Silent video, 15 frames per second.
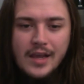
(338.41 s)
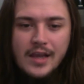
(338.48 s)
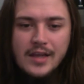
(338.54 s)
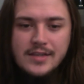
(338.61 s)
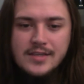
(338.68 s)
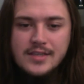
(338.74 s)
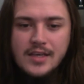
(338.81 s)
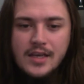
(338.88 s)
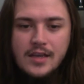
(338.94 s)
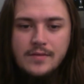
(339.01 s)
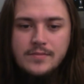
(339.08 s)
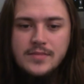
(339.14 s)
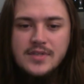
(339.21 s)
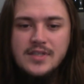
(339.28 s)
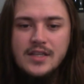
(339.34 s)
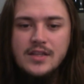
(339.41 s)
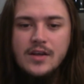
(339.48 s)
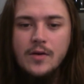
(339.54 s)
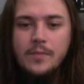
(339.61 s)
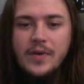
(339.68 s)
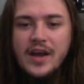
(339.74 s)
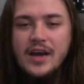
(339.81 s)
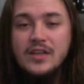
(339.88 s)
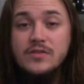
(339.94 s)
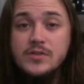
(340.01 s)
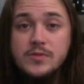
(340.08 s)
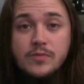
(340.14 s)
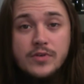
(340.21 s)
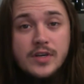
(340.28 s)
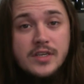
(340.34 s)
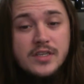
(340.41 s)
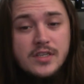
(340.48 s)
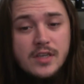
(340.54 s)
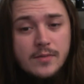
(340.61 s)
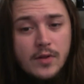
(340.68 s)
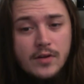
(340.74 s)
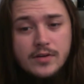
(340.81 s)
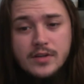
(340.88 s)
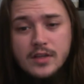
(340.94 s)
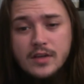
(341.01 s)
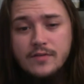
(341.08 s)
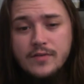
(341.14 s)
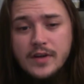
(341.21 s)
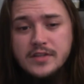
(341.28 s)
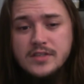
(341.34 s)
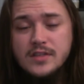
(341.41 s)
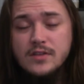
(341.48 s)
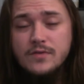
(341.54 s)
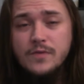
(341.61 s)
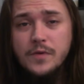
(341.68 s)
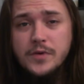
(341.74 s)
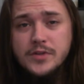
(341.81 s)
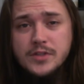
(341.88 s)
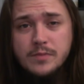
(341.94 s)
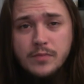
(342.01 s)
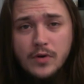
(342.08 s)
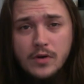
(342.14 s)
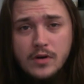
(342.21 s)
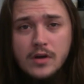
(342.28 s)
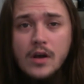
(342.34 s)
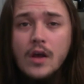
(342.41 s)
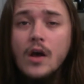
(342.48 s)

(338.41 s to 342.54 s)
It seems that their path was pretty similar to the events in the first book,